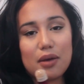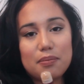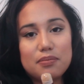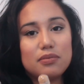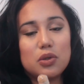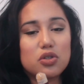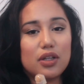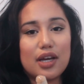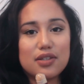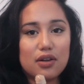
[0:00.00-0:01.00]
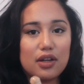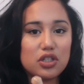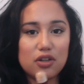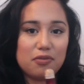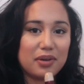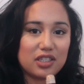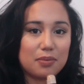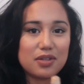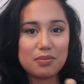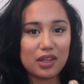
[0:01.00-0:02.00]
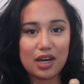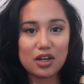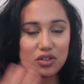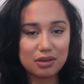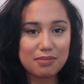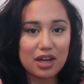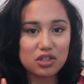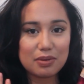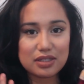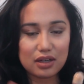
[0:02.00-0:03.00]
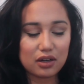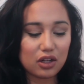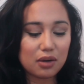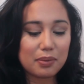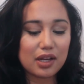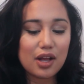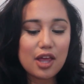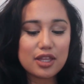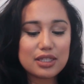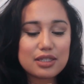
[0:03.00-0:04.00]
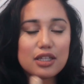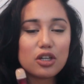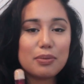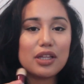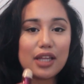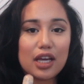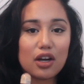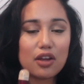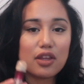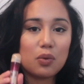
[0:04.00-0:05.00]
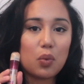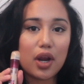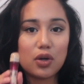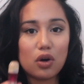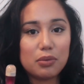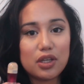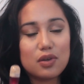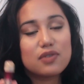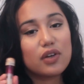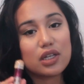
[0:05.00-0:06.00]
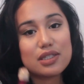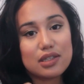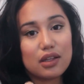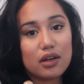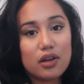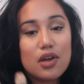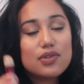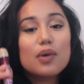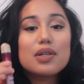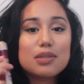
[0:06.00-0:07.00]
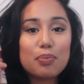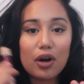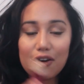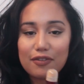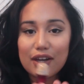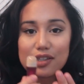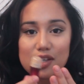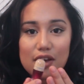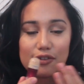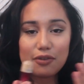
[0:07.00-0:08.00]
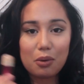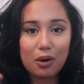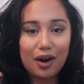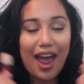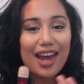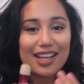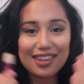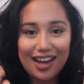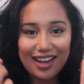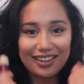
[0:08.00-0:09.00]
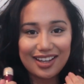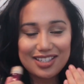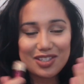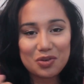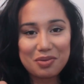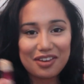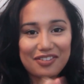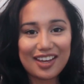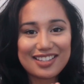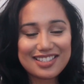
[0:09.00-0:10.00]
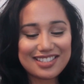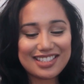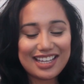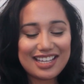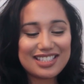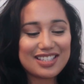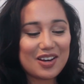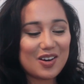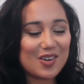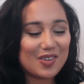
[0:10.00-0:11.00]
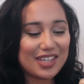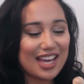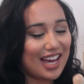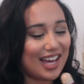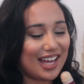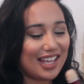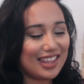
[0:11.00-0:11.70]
up neutralizer and I should have picked up something that actually matched my skin color, but this is a little bit lighter than what I normally use for concealer, so it's perfect for adding the highlight to my face. So yeah,